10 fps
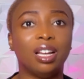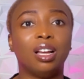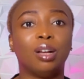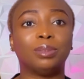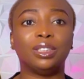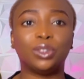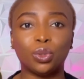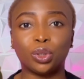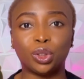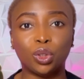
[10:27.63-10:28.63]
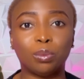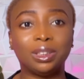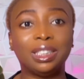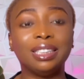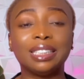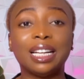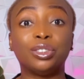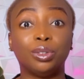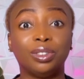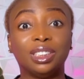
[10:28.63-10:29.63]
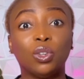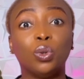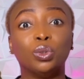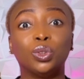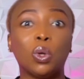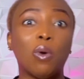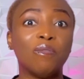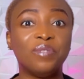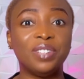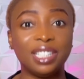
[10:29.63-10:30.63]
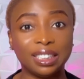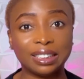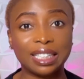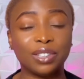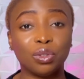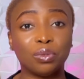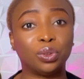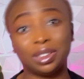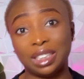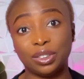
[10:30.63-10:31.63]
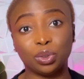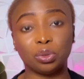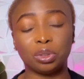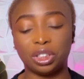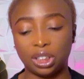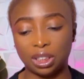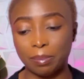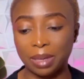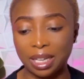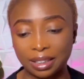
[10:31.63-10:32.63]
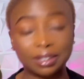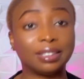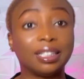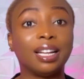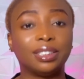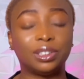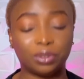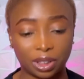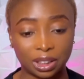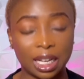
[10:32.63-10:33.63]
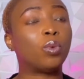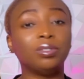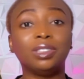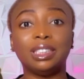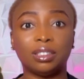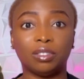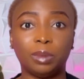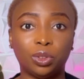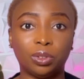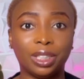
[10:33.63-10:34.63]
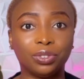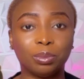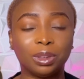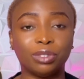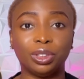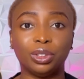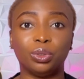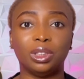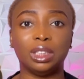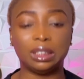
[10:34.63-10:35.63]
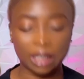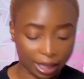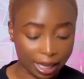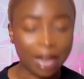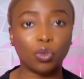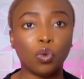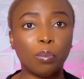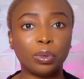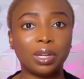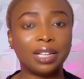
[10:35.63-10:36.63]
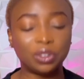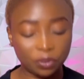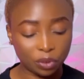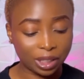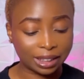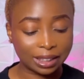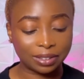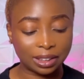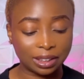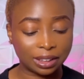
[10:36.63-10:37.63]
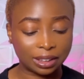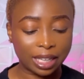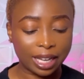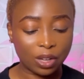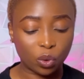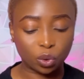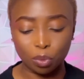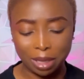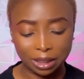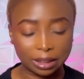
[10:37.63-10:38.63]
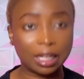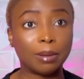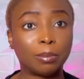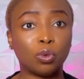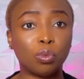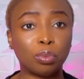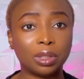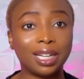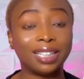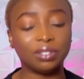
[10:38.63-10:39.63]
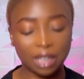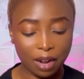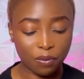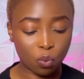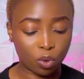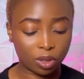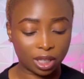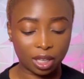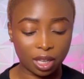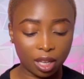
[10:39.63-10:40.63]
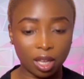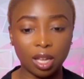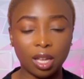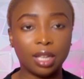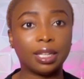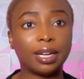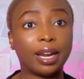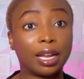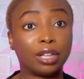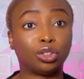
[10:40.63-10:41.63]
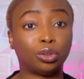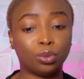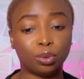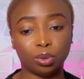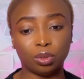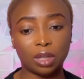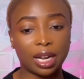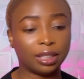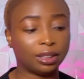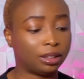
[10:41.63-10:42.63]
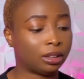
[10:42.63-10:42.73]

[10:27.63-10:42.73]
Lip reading: TikTok shop, things that are trending, all those convenient kind of utensils or kitchen appliances and the rest. One of the things I've patronized from this vendor is like can opener. I don't know if you guys have seen this like automatic can opener. I even have one here that I can show you guys,